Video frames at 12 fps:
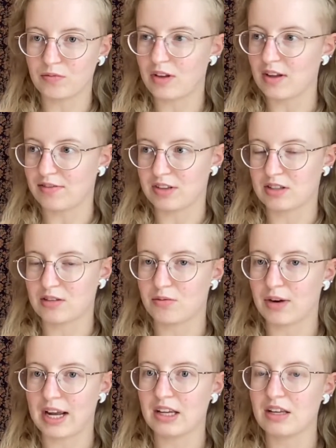if it's
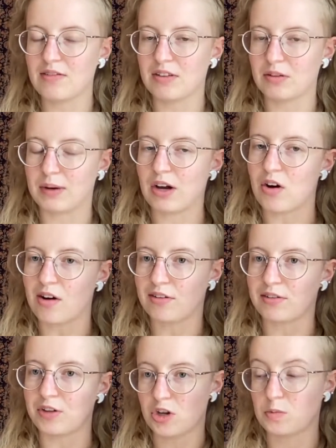even the right offer
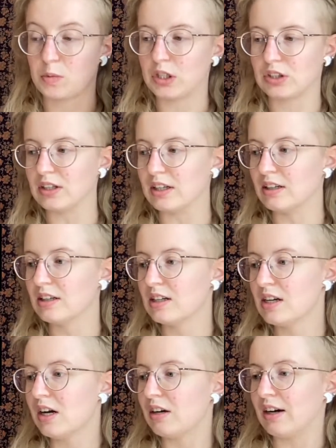for this person,
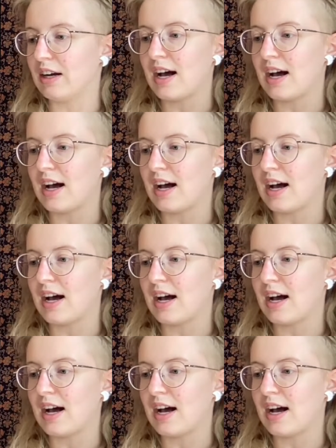right?